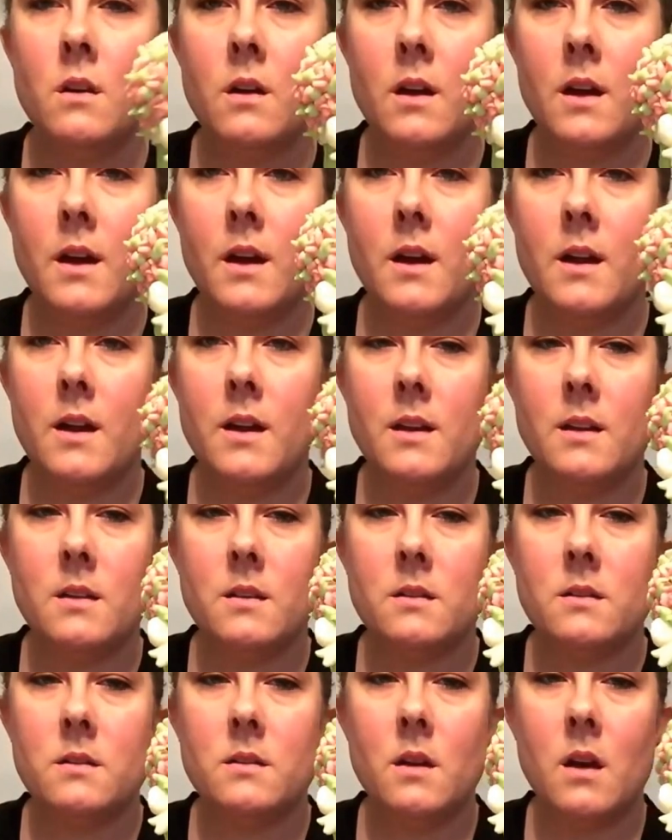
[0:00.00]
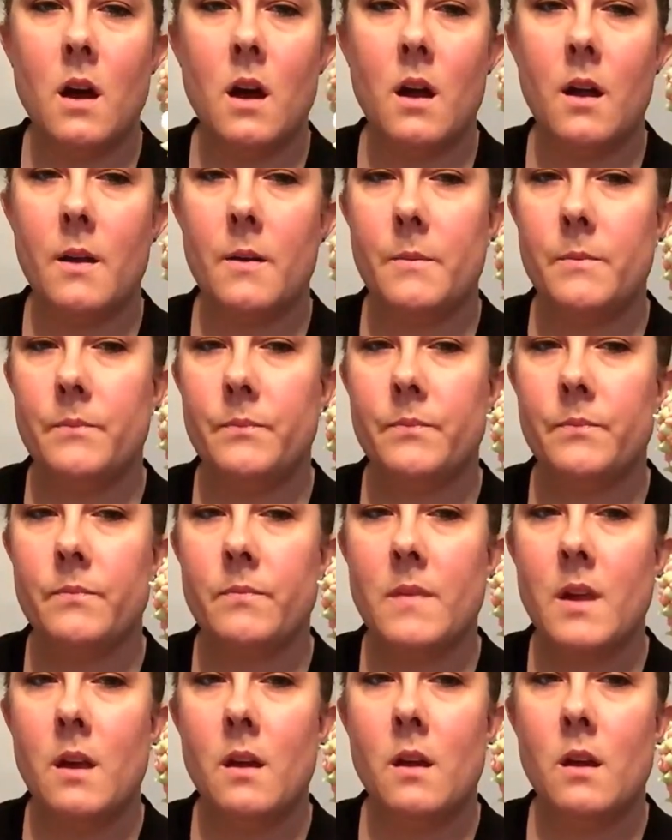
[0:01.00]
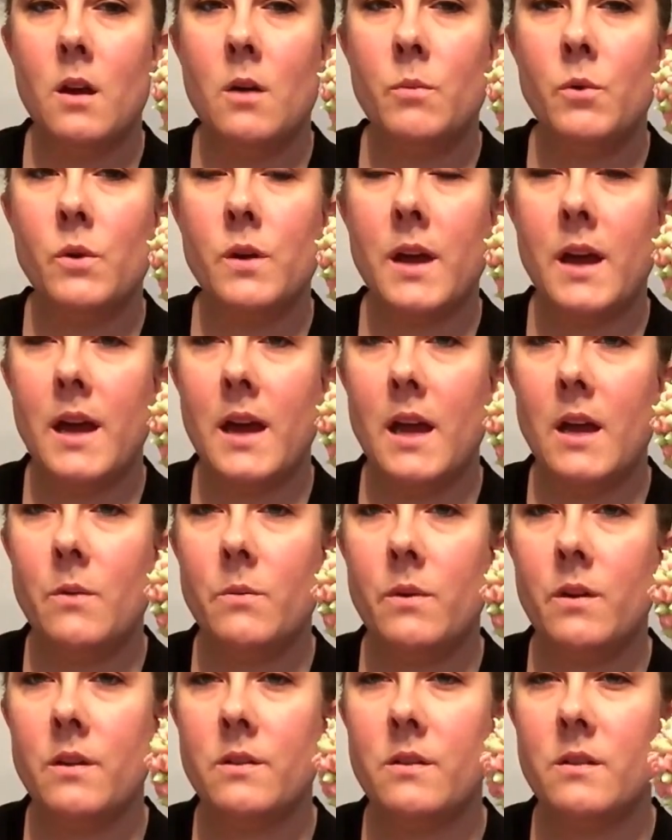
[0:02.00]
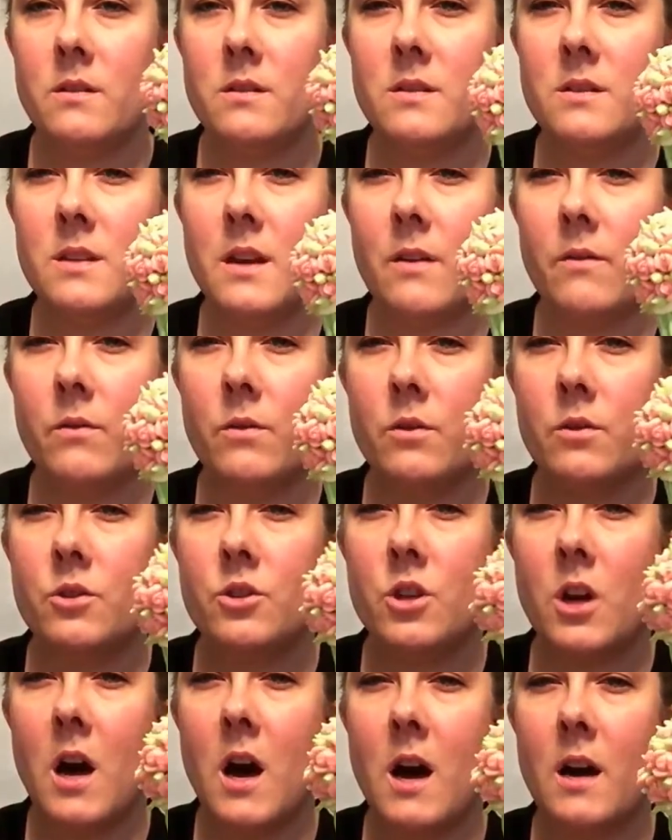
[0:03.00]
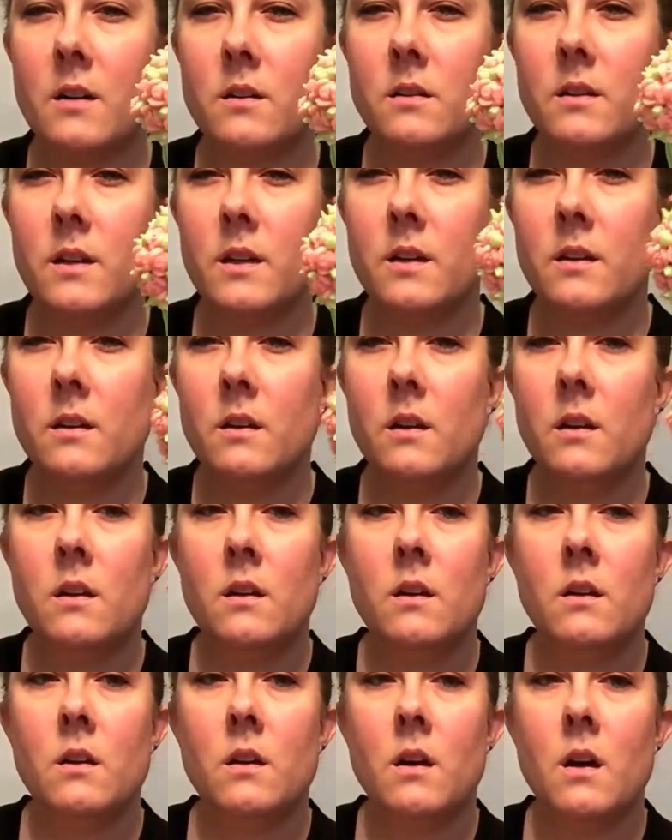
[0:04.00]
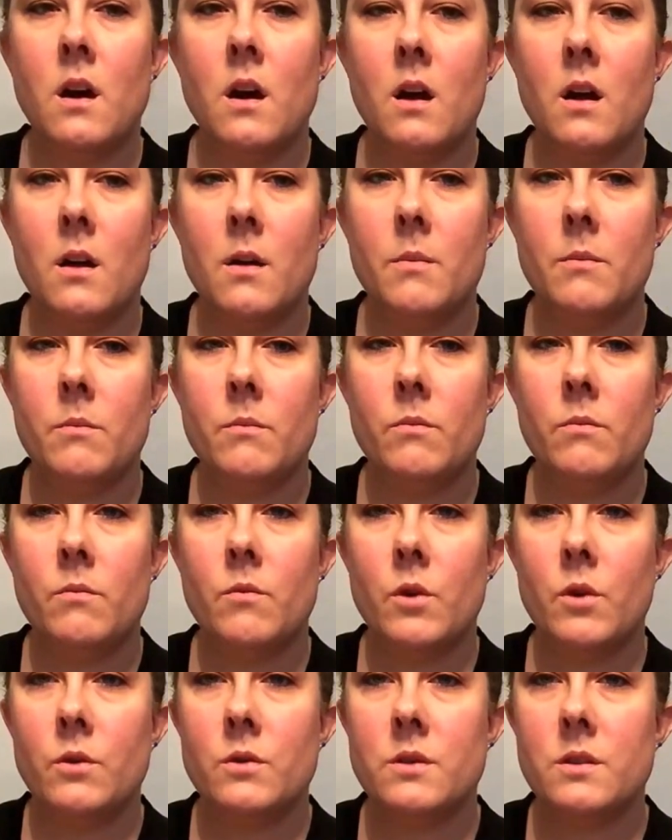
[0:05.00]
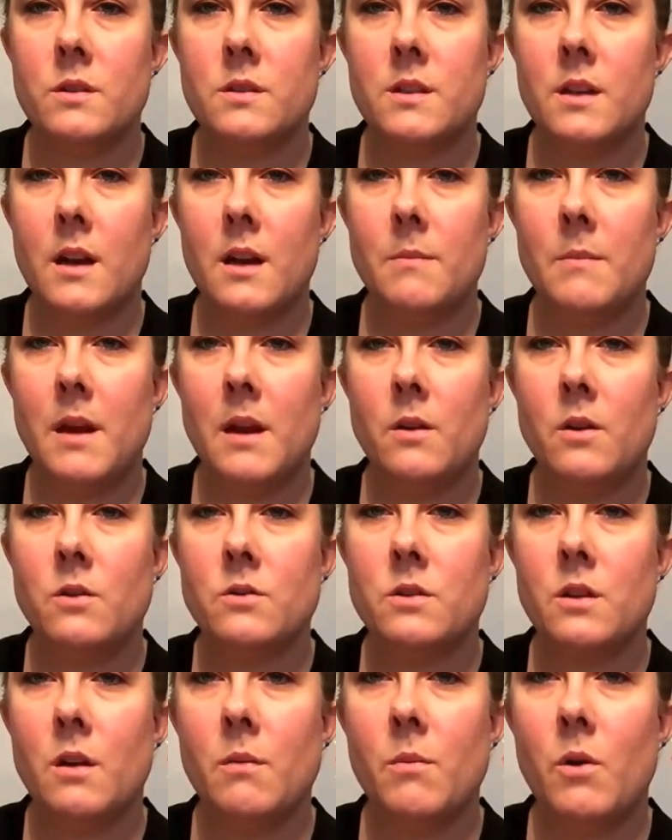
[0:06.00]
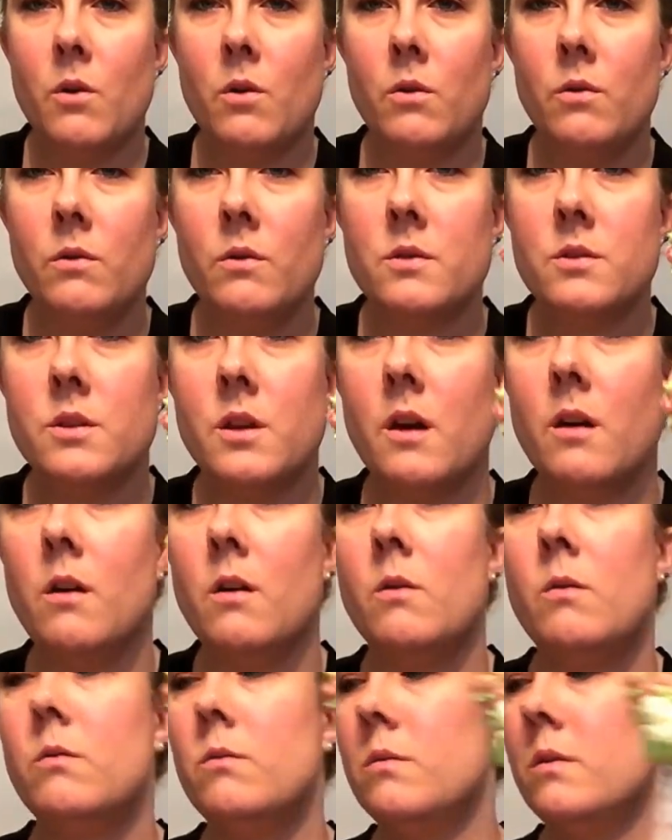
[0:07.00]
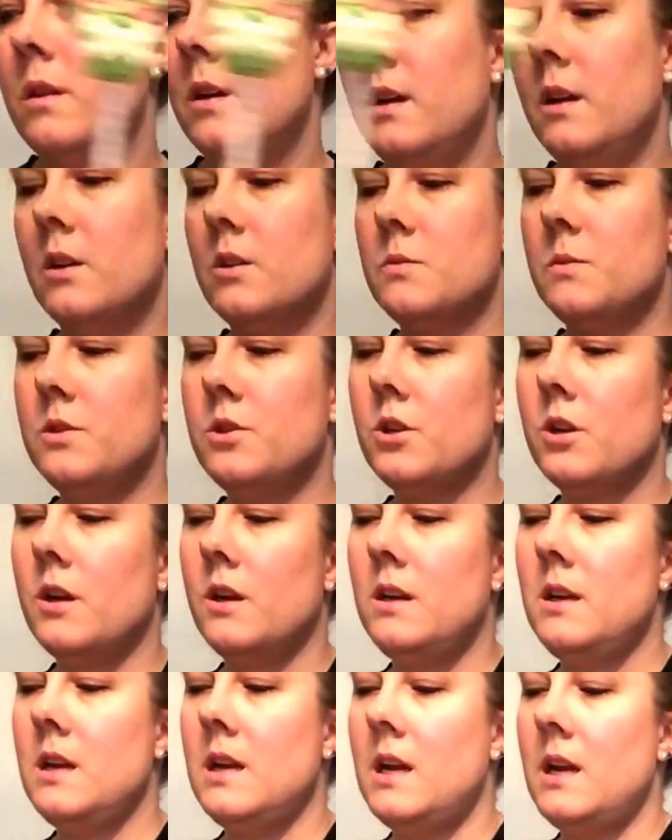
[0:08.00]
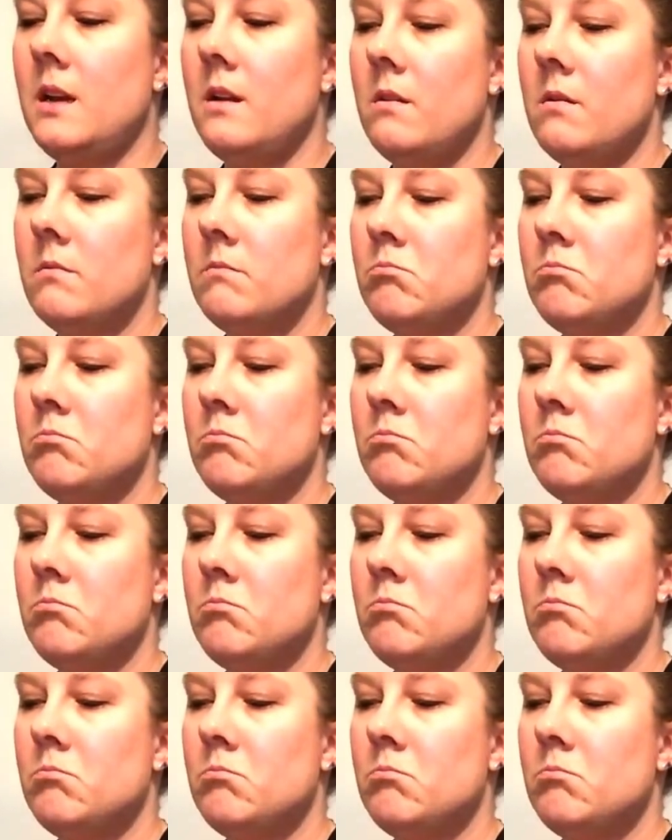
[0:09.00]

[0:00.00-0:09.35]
It is a bouquet with several chocolate roses that I made using a mold. So here's what you're going to need.